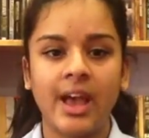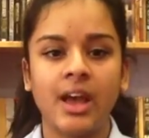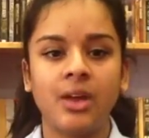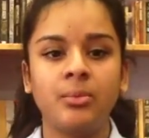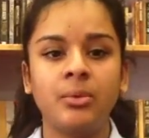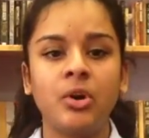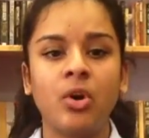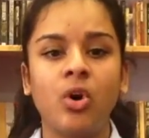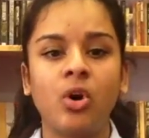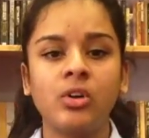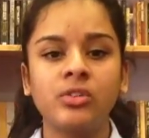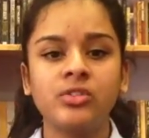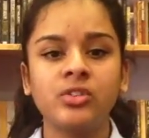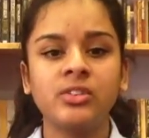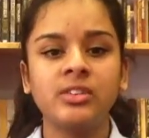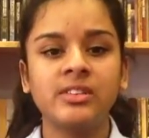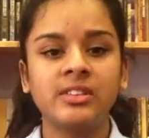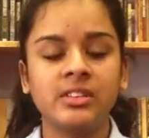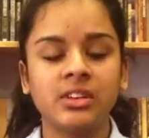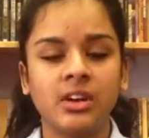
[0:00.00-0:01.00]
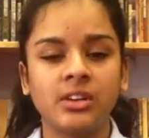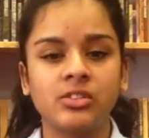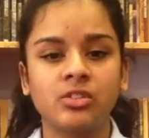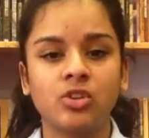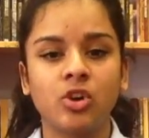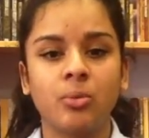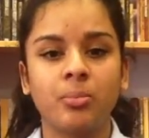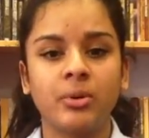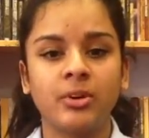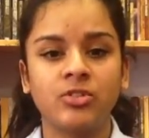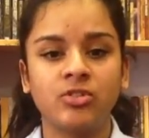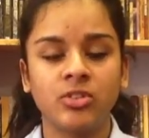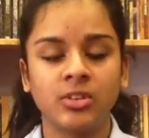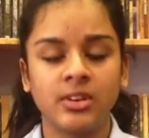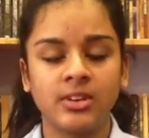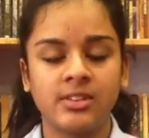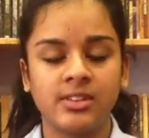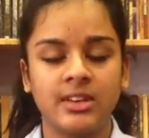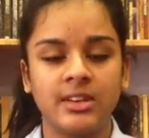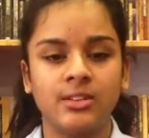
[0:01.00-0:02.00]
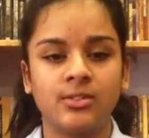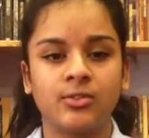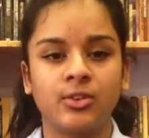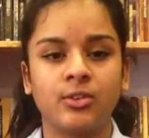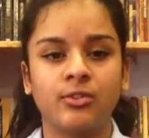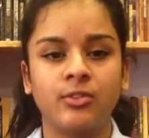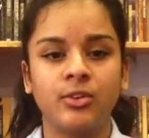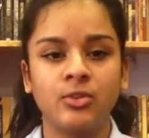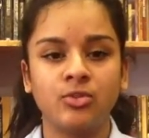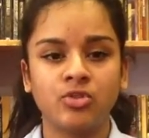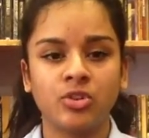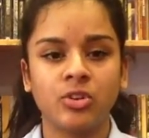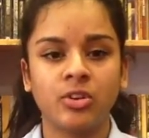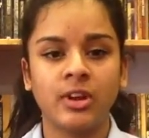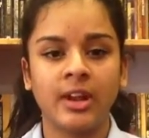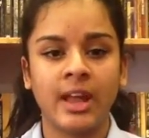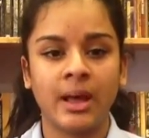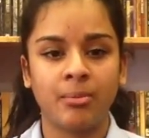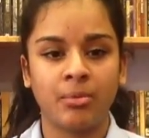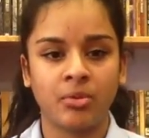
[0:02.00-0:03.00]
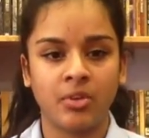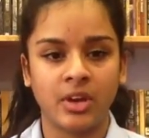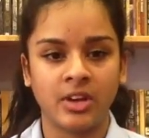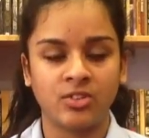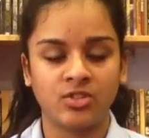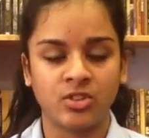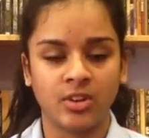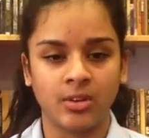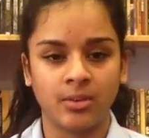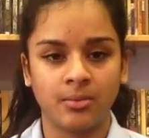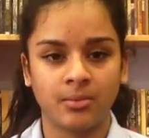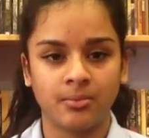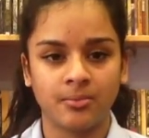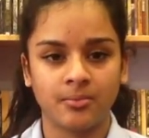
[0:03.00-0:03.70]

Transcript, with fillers: and we also discussed opportunities for future collaboration.